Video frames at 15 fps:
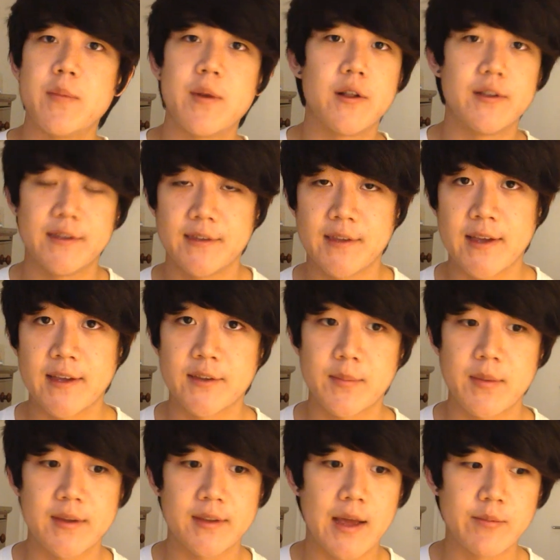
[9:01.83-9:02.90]
and all these things,
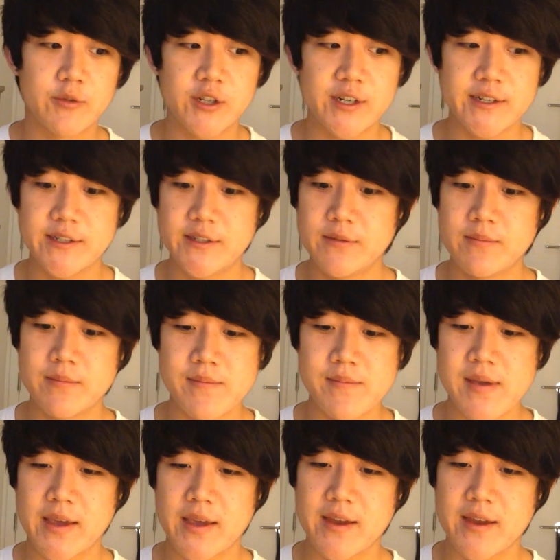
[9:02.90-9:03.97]
but I'm trying to
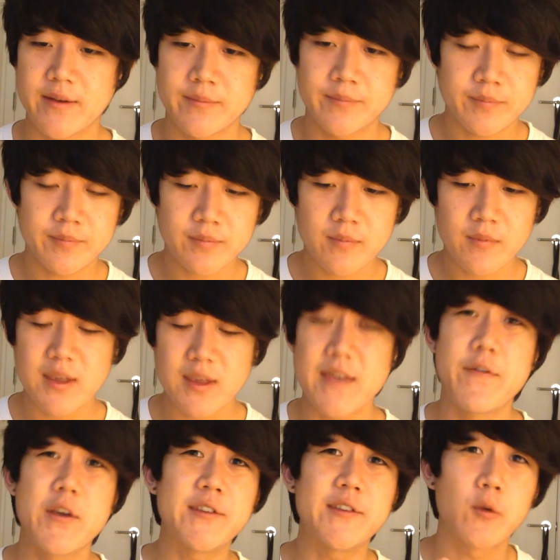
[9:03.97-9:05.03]

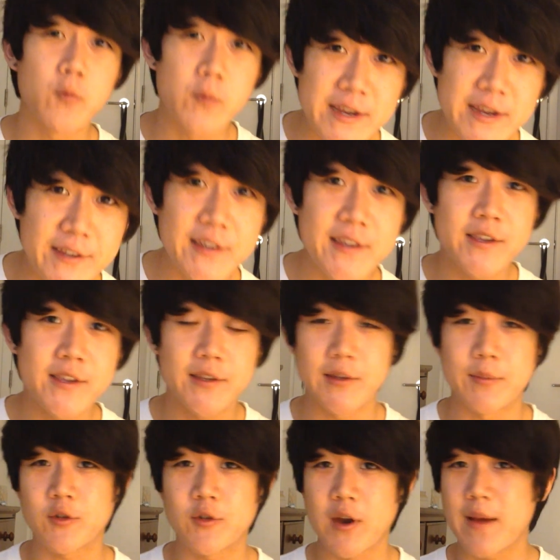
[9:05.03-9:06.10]
give you guys a reason to
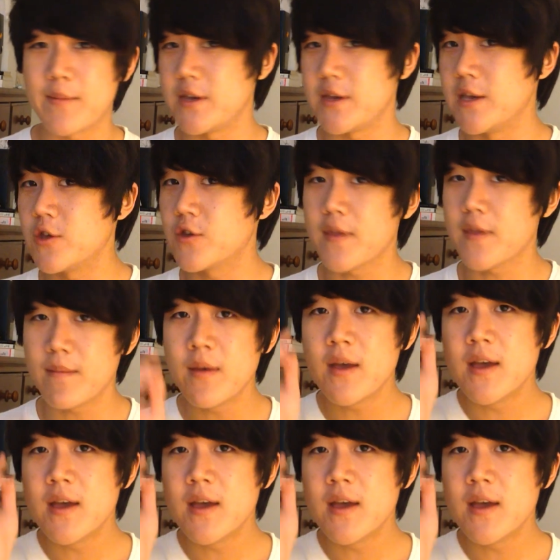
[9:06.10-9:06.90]
subscribe to each of them,